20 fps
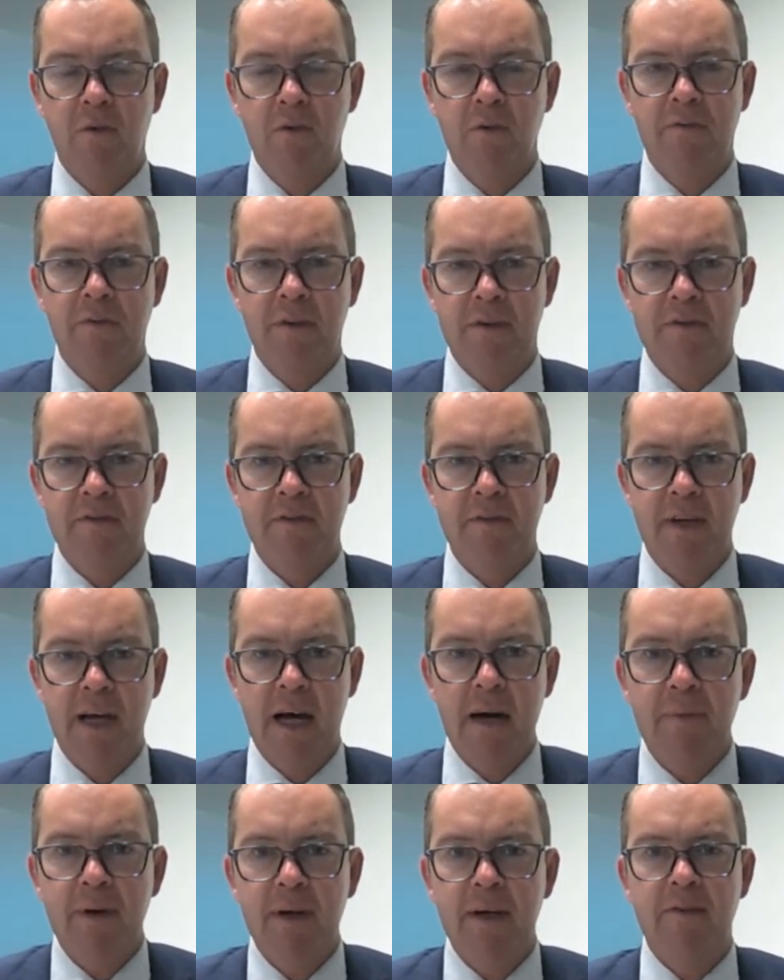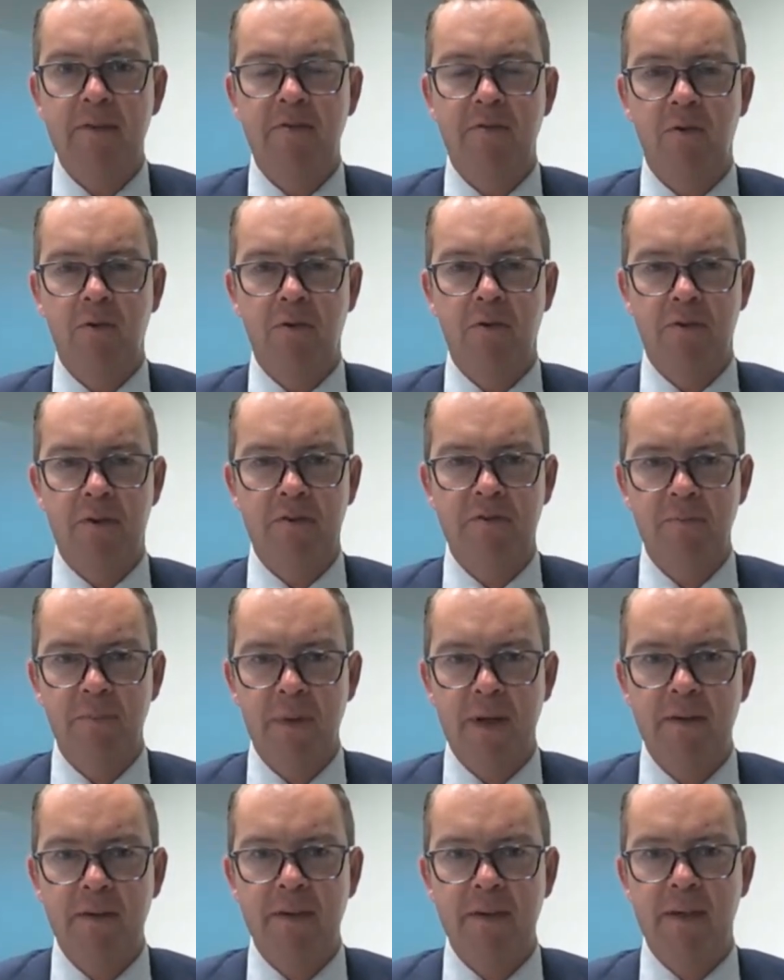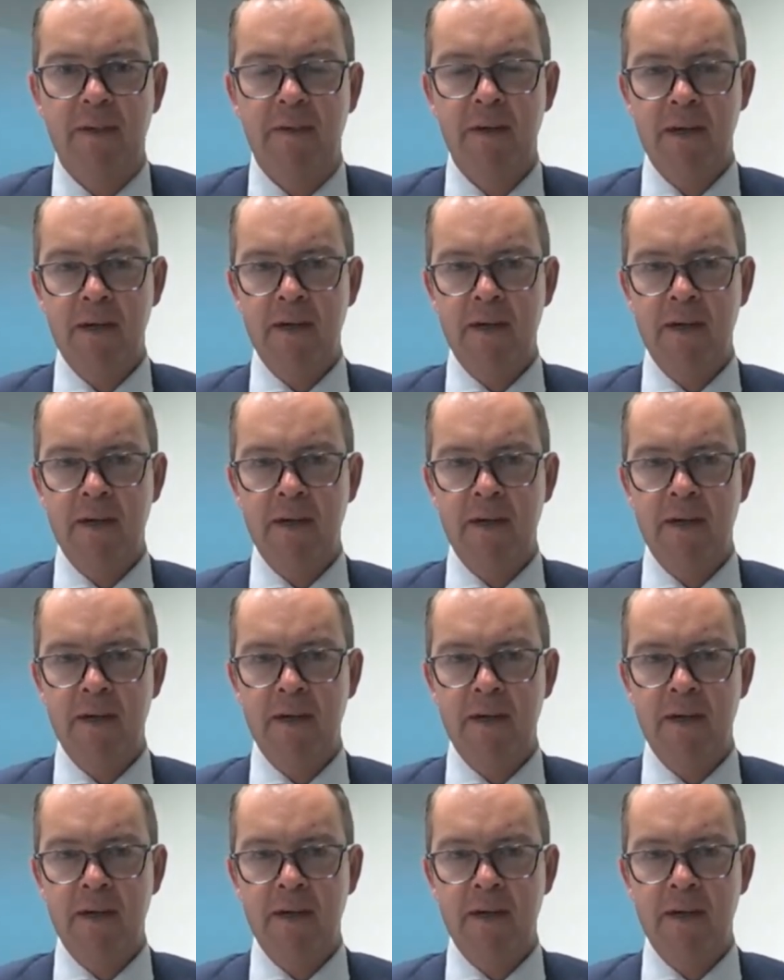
all of this capex, all of the spending